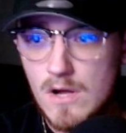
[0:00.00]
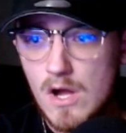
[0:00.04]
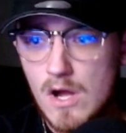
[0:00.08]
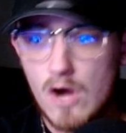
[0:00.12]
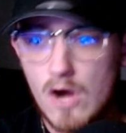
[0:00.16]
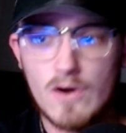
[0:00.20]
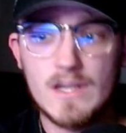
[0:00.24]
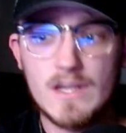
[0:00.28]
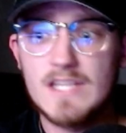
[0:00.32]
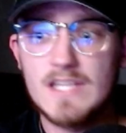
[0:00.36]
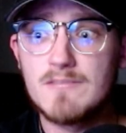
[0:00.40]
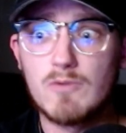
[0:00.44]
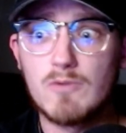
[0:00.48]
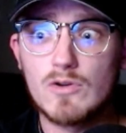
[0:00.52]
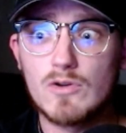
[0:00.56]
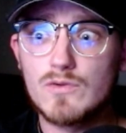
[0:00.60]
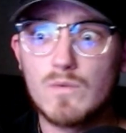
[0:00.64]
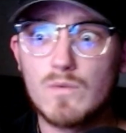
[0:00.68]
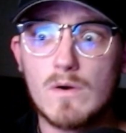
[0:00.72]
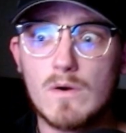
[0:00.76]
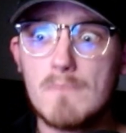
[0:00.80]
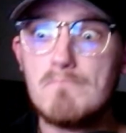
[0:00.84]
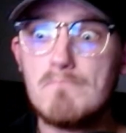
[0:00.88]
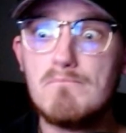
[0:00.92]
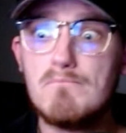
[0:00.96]
Our esports
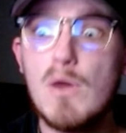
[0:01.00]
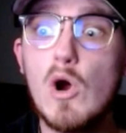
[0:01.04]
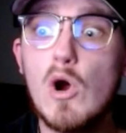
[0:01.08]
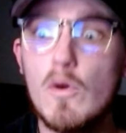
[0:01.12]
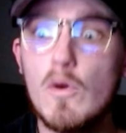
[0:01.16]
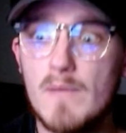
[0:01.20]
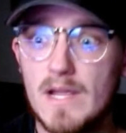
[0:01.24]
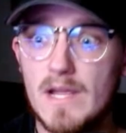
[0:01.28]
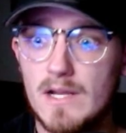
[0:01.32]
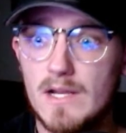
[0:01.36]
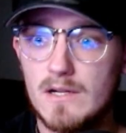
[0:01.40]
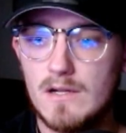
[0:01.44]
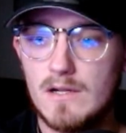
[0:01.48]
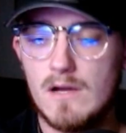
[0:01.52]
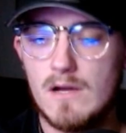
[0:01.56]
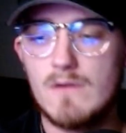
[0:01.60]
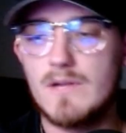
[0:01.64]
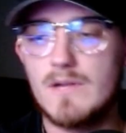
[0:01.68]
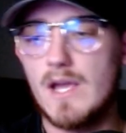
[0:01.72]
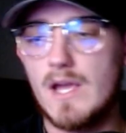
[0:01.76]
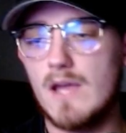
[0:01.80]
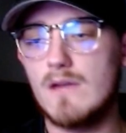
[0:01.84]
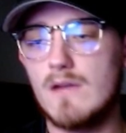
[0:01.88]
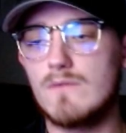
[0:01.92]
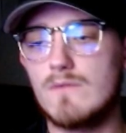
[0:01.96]
were booming.
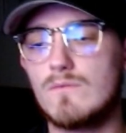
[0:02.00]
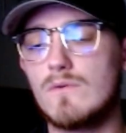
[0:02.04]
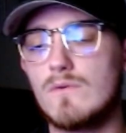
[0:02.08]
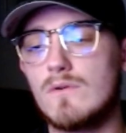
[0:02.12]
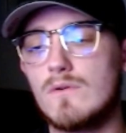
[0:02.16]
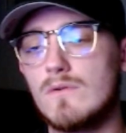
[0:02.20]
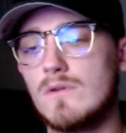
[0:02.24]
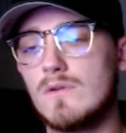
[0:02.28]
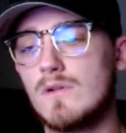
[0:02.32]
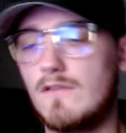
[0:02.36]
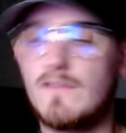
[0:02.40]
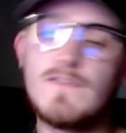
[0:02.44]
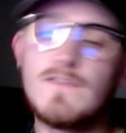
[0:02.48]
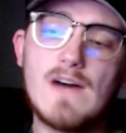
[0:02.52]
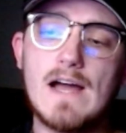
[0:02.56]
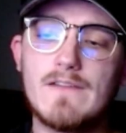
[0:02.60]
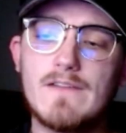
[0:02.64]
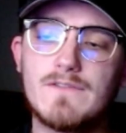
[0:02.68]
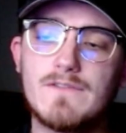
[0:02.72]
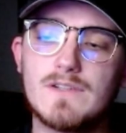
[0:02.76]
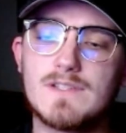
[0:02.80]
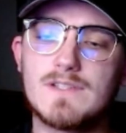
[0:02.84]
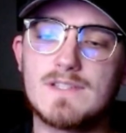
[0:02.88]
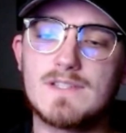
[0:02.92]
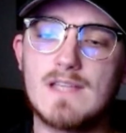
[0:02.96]
Okay, well,
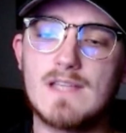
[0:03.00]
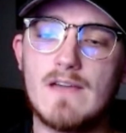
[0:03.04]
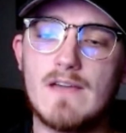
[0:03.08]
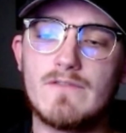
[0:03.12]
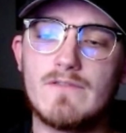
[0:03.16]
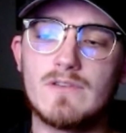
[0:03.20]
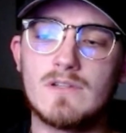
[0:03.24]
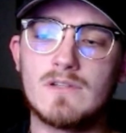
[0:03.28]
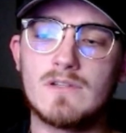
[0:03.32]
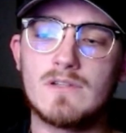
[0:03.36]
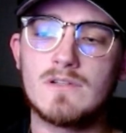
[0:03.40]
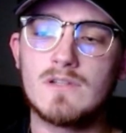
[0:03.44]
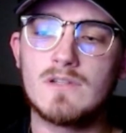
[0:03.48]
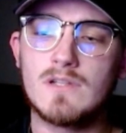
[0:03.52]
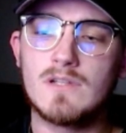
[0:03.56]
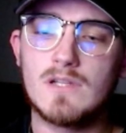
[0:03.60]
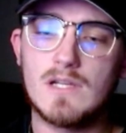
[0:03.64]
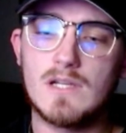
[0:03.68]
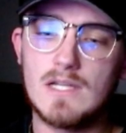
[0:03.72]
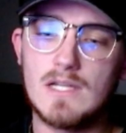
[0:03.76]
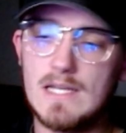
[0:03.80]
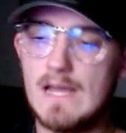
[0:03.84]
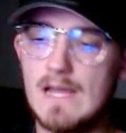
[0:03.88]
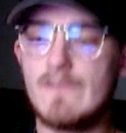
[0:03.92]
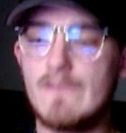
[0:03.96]
5'7"
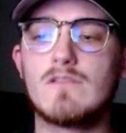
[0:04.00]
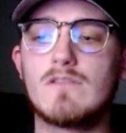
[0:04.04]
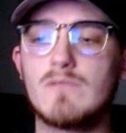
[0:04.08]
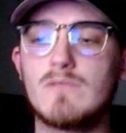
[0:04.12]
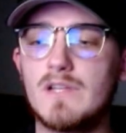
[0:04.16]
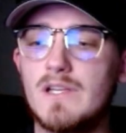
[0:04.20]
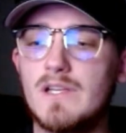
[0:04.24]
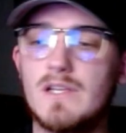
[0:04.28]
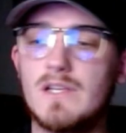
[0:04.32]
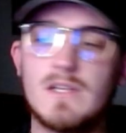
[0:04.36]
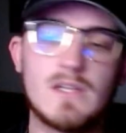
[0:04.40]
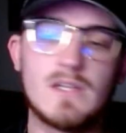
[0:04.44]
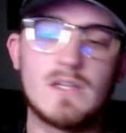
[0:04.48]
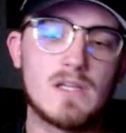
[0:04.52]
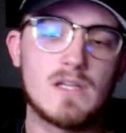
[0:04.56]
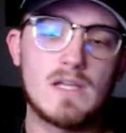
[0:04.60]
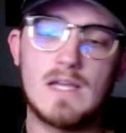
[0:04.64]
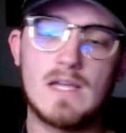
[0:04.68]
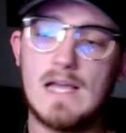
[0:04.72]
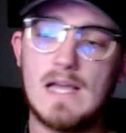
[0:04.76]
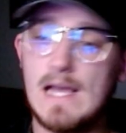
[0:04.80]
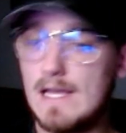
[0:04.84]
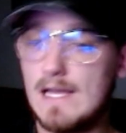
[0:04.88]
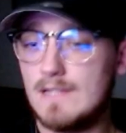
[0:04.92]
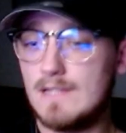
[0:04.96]
inevitably
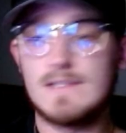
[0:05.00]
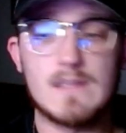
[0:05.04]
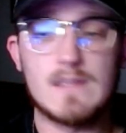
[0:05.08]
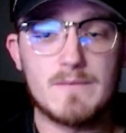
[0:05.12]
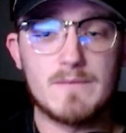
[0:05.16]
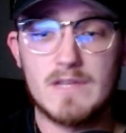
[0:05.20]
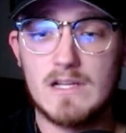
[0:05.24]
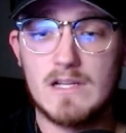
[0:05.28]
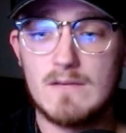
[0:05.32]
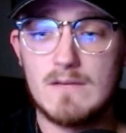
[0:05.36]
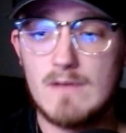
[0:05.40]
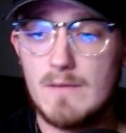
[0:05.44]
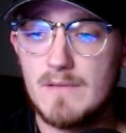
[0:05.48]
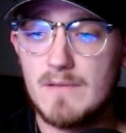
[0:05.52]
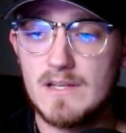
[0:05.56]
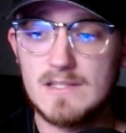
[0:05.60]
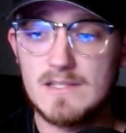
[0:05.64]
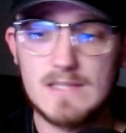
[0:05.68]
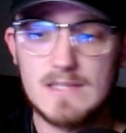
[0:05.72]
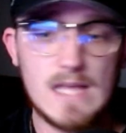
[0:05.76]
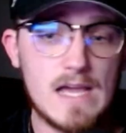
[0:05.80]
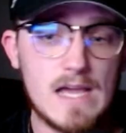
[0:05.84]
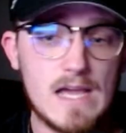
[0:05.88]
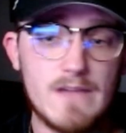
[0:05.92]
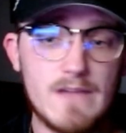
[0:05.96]
had something come up in
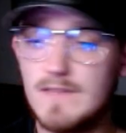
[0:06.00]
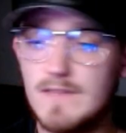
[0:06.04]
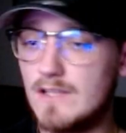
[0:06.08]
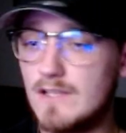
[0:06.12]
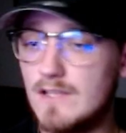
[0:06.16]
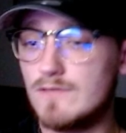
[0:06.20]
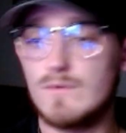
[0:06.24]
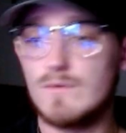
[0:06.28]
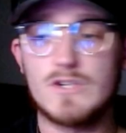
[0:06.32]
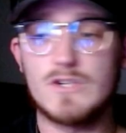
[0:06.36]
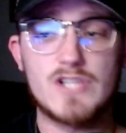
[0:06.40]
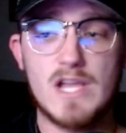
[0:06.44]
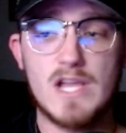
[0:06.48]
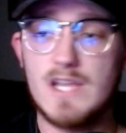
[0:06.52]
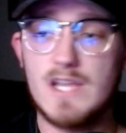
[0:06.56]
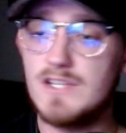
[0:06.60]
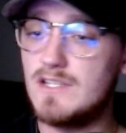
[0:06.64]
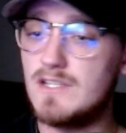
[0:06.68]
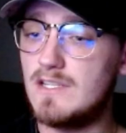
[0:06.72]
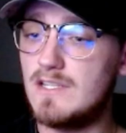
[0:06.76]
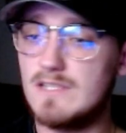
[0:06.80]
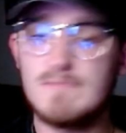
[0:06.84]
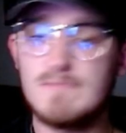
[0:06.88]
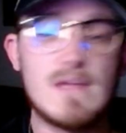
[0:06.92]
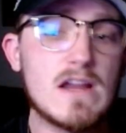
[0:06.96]
his life. Things were
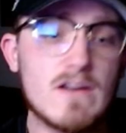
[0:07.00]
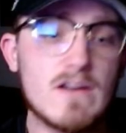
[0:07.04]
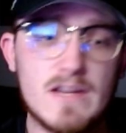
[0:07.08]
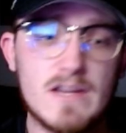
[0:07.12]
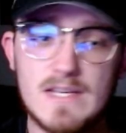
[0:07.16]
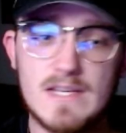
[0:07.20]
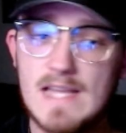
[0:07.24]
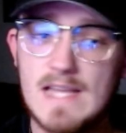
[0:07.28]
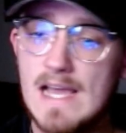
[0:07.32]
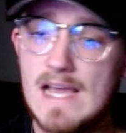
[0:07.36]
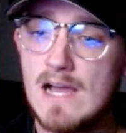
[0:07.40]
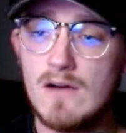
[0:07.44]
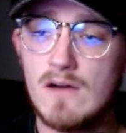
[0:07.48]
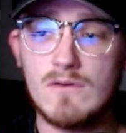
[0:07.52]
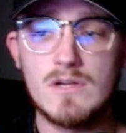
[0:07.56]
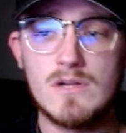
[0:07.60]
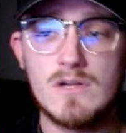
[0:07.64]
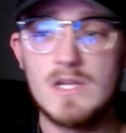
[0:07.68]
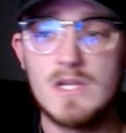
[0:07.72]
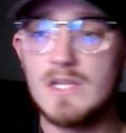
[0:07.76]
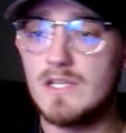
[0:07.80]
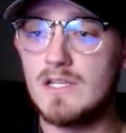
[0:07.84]
changing. He's married now.